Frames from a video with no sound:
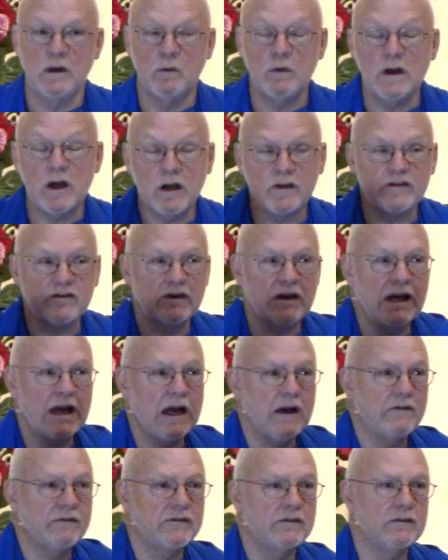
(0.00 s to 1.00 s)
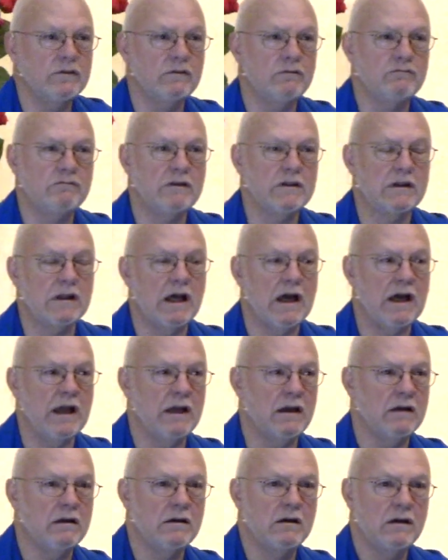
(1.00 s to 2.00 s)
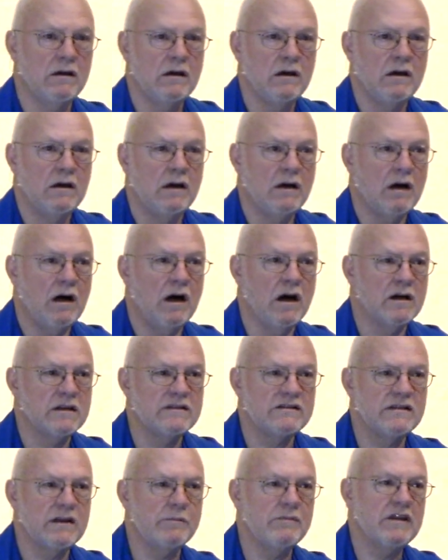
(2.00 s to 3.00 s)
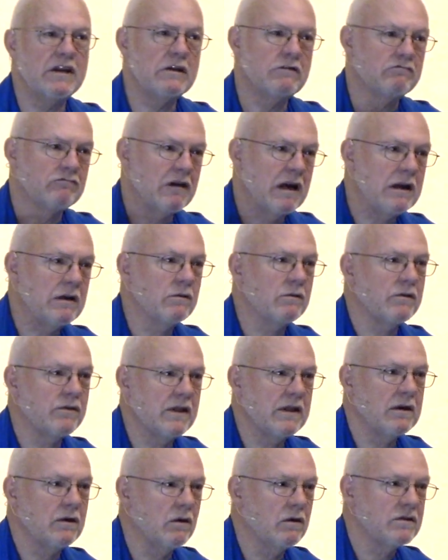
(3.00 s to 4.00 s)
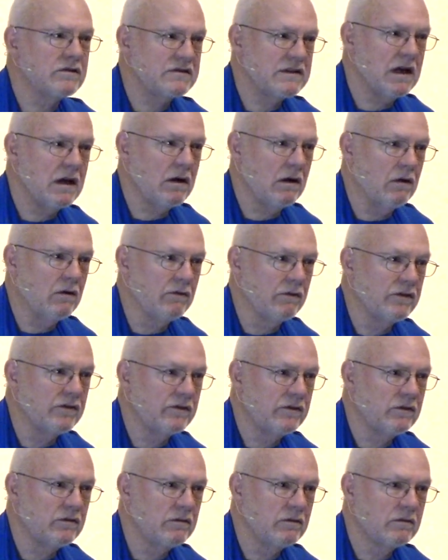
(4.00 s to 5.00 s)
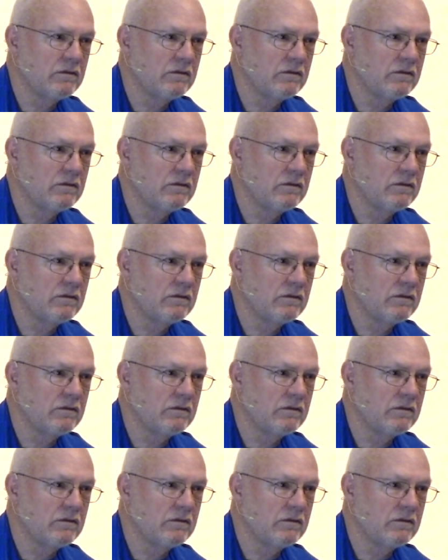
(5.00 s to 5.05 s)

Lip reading: We also have to rely on something greater than ourselves.